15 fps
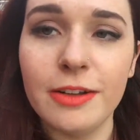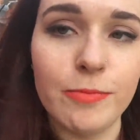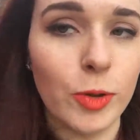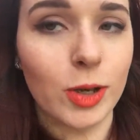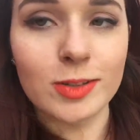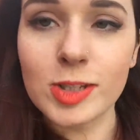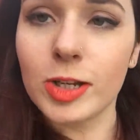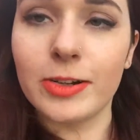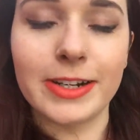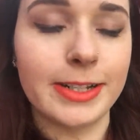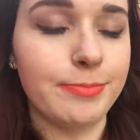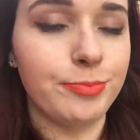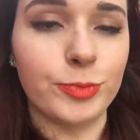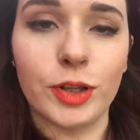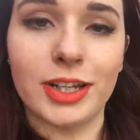not sorry,
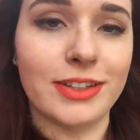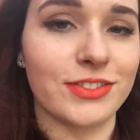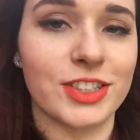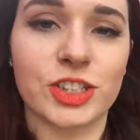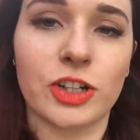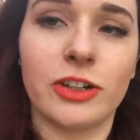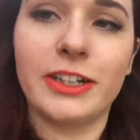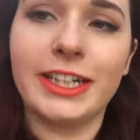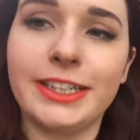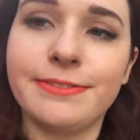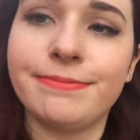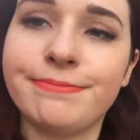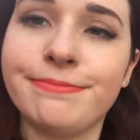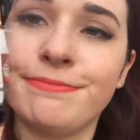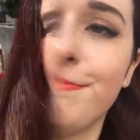not even sorry.
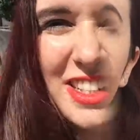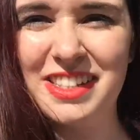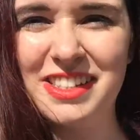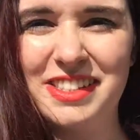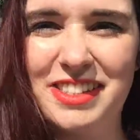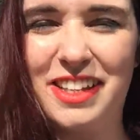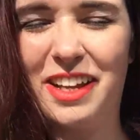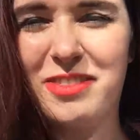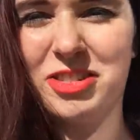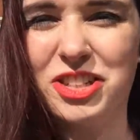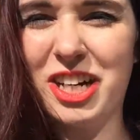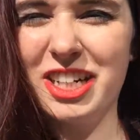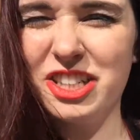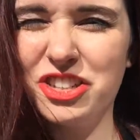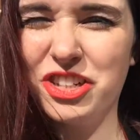So I'm
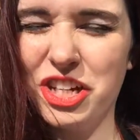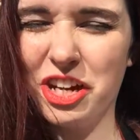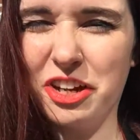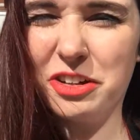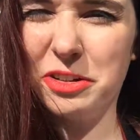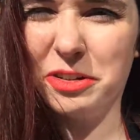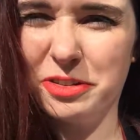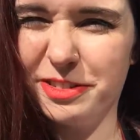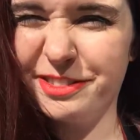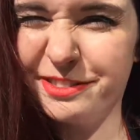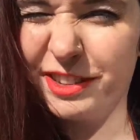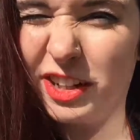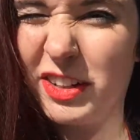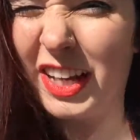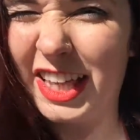trying to juggle
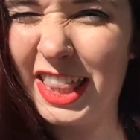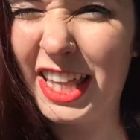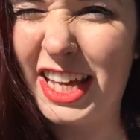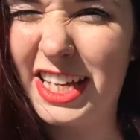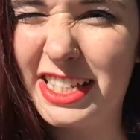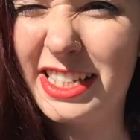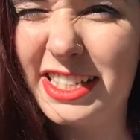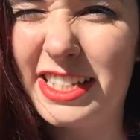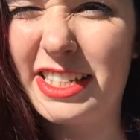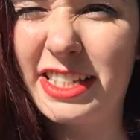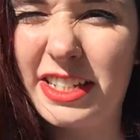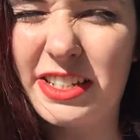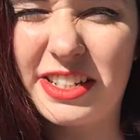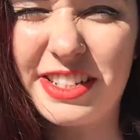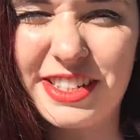vlogging this,
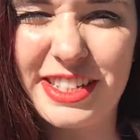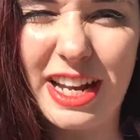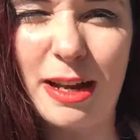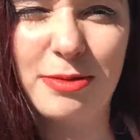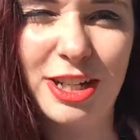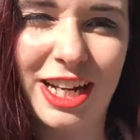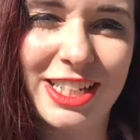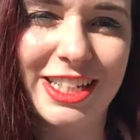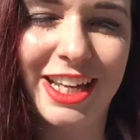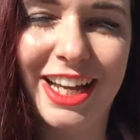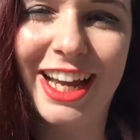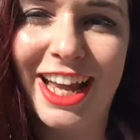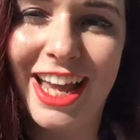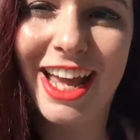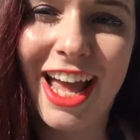Snapchatting
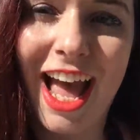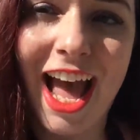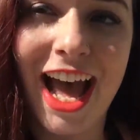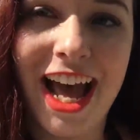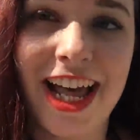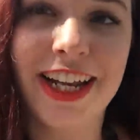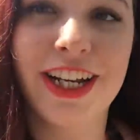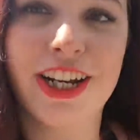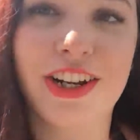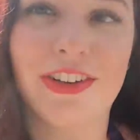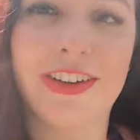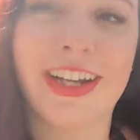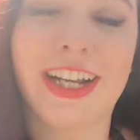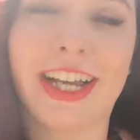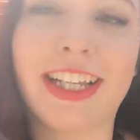it, and
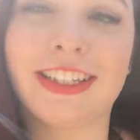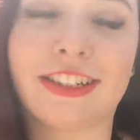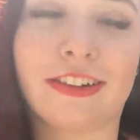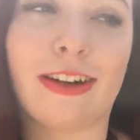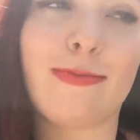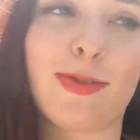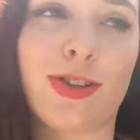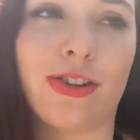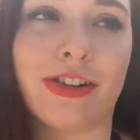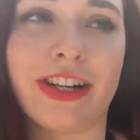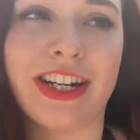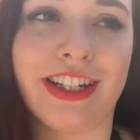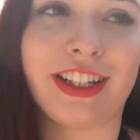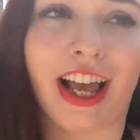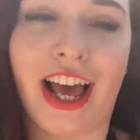doing Instagram
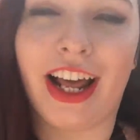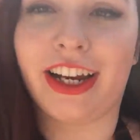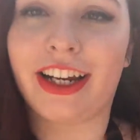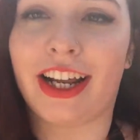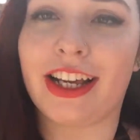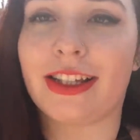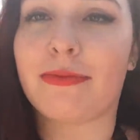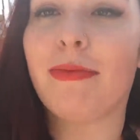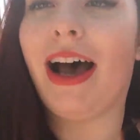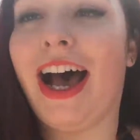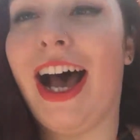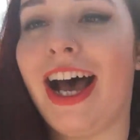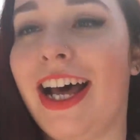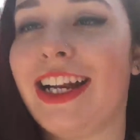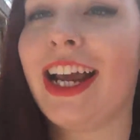stories, and it's
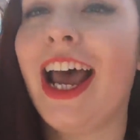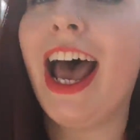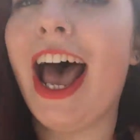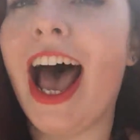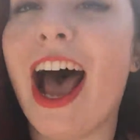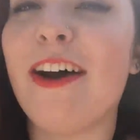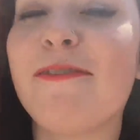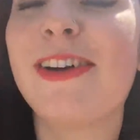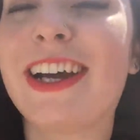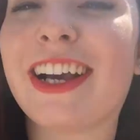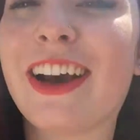mad. And we're